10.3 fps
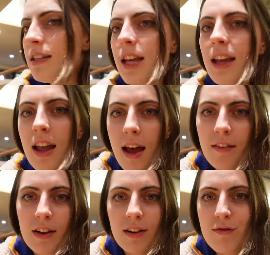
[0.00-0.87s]
it's like a
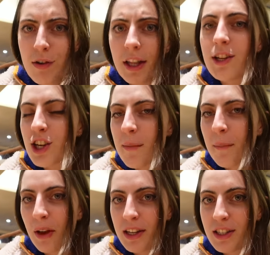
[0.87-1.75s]
really cheap
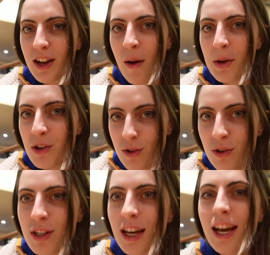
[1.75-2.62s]
place to come and
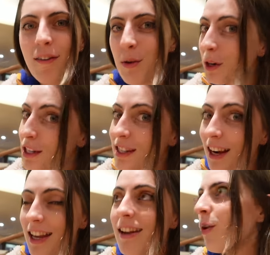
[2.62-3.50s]
use if you want to
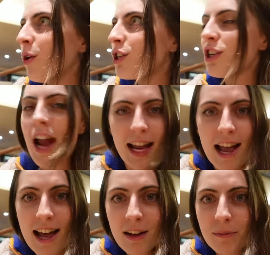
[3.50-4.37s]
study or just hang out.